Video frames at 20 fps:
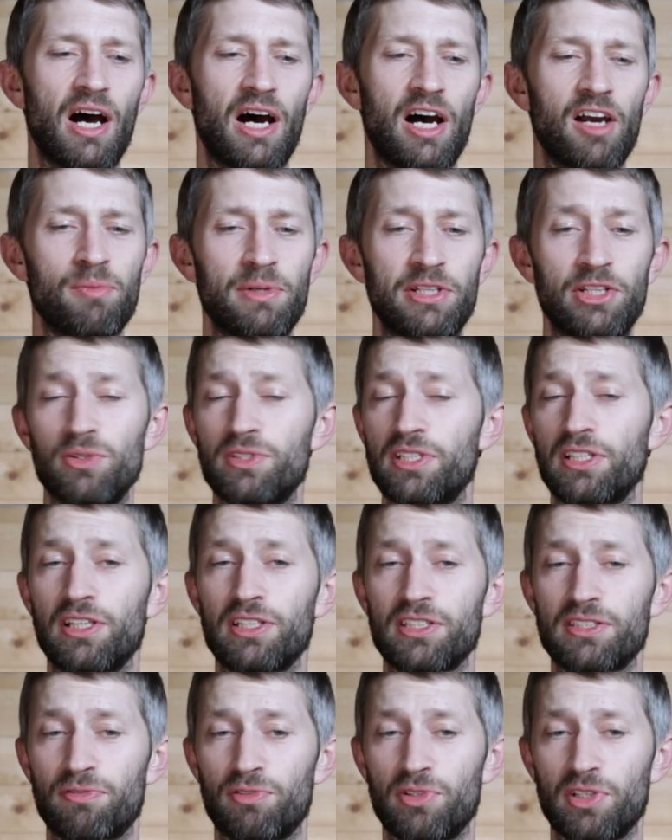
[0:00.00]
I've been using
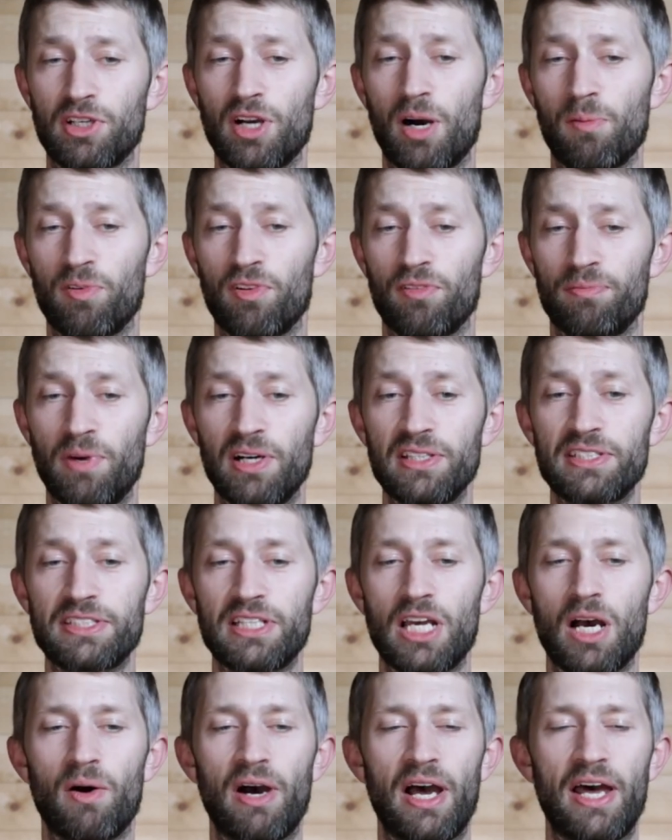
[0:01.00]
this for a couple of months
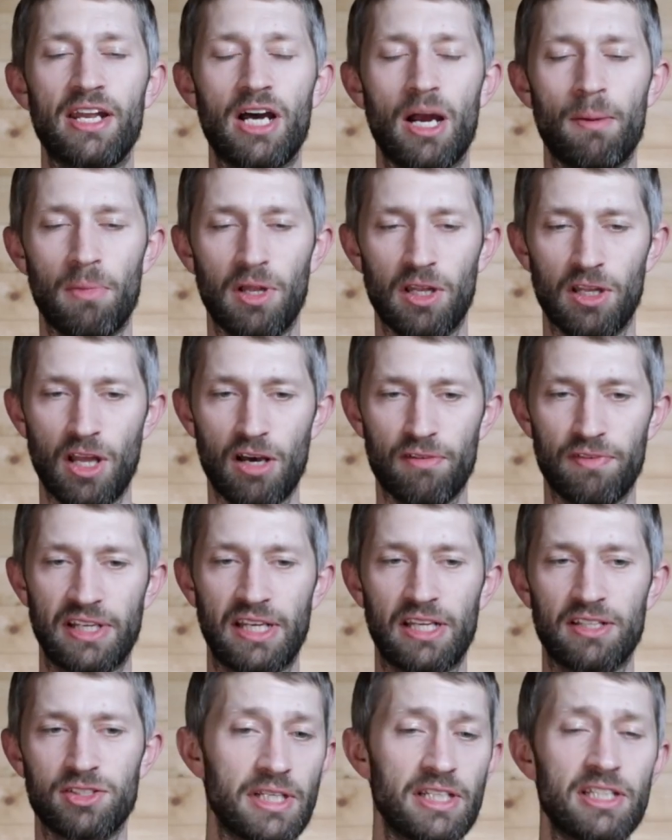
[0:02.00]
now and I'm loving it.